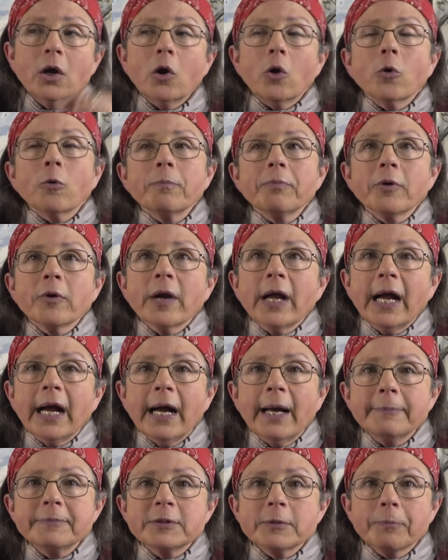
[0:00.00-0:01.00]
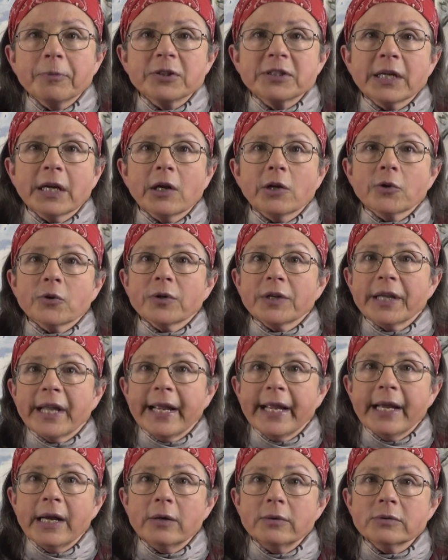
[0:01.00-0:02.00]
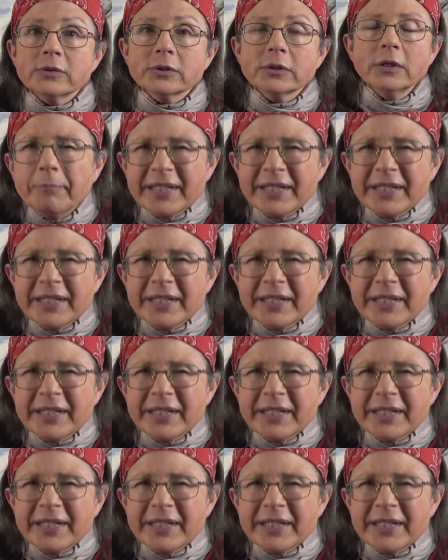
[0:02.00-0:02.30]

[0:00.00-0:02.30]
or perhaps the particular layout.